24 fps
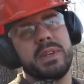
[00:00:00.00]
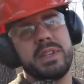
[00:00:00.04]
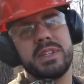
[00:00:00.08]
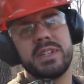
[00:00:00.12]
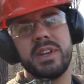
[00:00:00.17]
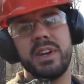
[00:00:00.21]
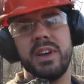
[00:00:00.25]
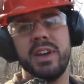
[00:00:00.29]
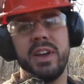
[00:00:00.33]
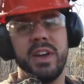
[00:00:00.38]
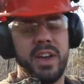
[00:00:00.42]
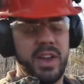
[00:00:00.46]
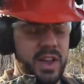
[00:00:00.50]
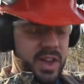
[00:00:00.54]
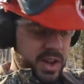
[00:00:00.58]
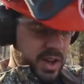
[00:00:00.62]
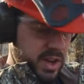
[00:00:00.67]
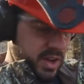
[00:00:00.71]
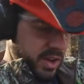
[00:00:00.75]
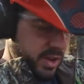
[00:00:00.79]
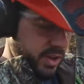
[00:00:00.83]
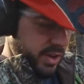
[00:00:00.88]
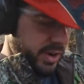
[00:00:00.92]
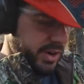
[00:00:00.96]
of these
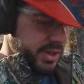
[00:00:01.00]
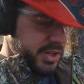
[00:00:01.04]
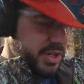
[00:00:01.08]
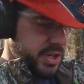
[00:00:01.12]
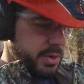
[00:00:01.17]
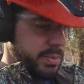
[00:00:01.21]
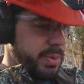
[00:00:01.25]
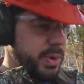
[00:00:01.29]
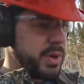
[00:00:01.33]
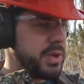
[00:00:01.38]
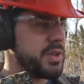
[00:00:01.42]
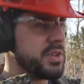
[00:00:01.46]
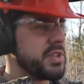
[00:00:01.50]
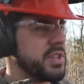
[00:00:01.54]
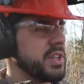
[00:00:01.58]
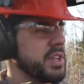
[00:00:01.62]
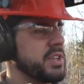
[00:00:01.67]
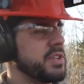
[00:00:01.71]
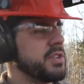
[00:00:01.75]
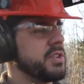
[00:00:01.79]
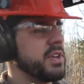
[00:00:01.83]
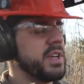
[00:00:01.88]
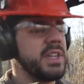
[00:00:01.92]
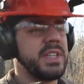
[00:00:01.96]
larger
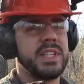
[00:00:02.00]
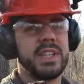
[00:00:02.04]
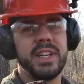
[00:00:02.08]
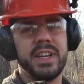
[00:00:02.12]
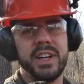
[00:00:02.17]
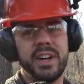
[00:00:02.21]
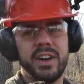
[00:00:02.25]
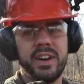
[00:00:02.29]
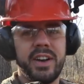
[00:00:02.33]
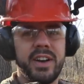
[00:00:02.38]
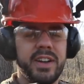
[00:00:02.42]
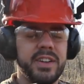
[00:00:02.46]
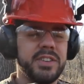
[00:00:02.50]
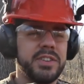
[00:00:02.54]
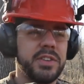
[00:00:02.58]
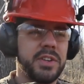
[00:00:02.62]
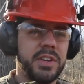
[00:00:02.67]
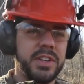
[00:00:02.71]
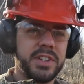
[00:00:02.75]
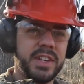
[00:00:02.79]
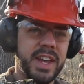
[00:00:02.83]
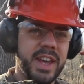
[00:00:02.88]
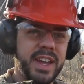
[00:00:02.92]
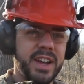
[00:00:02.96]
producing trees here. And so
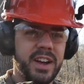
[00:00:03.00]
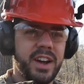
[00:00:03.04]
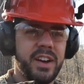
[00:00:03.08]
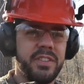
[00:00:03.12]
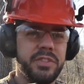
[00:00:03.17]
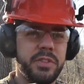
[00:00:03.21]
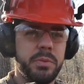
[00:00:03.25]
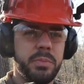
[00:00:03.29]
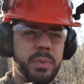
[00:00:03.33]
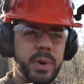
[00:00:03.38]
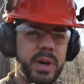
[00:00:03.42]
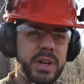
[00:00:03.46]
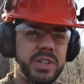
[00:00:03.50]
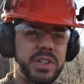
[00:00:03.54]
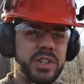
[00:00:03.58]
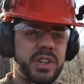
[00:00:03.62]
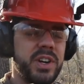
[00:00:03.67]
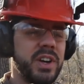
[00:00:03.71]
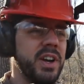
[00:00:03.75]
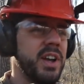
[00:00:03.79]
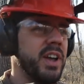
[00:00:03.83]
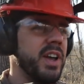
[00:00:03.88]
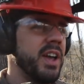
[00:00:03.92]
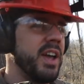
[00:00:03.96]
to take off the
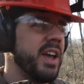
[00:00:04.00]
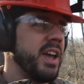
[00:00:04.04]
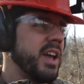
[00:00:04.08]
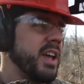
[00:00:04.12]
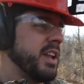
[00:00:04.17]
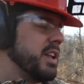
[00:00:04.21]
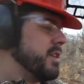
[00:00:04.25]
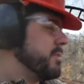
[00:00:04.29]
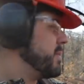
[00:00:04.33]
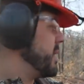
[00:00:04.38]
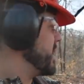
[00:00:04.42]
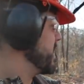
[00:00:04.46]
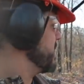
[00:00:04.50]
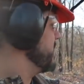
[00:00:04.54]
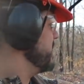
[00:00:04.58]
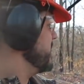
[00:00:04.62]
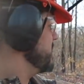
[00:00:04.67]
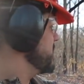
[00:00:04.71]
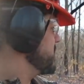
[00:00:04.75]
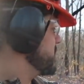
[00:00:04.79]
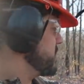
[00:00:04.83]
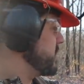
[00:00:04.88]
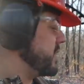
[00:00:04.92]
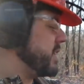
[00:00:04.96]
pressure and make
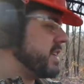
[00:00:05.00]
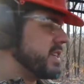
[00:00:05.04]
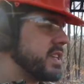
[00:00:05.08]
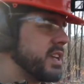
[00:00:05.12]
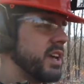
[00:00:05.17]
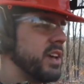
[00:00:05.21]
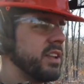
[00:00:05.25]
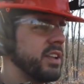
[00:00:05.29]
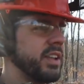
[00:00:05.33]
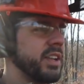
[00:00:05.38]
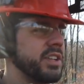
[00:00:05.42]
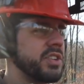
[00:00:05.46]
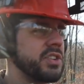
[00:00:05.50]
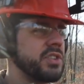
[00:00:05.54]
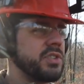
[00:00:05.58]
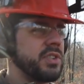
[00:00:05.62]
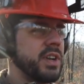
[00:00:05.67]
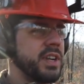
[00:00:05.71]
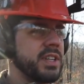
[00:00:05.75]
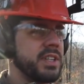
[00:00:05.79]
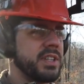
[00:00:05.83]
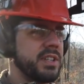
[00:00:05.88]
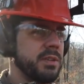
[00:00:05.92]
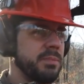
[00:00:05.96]
these trees less
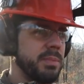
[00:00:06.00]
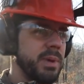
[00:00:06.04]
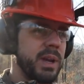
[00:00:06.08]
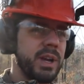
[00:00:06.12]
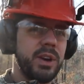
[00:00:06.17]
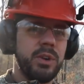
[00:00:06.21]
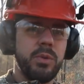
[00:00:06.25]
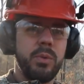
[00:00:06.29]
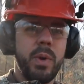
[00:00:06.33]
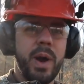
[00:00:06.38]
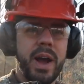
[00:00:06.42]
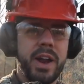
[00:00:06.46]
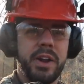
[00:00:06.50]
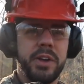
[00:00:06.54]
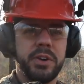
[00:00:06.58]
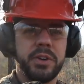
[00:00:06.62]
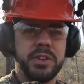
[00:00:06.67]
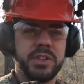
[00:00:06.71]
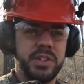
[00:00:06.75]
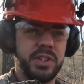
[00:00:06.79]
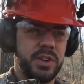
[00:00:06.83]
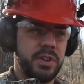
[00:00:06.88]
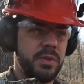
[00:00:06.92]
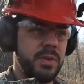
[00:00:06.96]
stressed, the bigger white
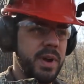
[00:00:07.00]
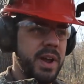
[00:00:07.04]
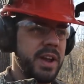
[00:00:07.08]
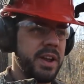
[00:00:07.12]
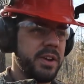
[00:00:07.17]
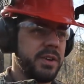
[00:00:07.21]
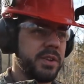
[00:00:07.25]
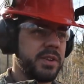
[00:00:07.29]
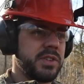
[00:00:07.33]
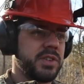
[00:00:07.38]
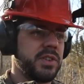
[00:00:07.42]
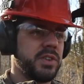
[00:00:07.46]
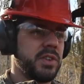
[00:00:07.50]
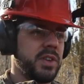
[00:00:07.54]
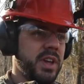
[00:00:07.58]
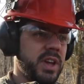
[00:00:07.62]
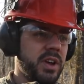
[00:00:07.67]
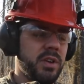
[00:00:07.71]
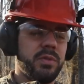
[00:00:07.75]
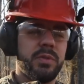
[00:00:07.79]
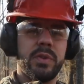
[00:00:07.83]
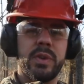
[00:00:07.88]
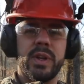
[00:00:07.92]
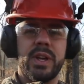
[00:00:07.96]
oaks and the red oaks, so they
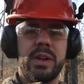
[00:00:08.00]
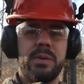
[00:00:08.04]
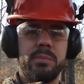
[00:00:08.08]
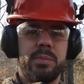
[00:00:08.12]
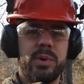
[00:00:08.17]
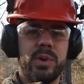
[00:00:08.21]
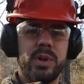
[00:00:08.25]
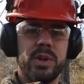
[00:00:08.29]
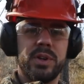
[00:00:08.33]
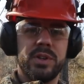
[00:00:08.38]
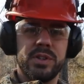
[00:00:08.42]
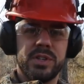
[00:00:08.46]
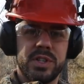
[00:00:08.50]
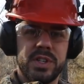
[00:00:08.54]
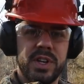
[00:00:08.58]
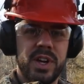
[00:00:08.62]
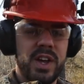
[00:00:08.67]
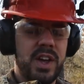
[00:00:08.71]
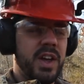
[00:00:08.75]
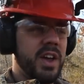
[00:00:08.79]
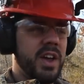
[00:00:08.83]
hopefully can produce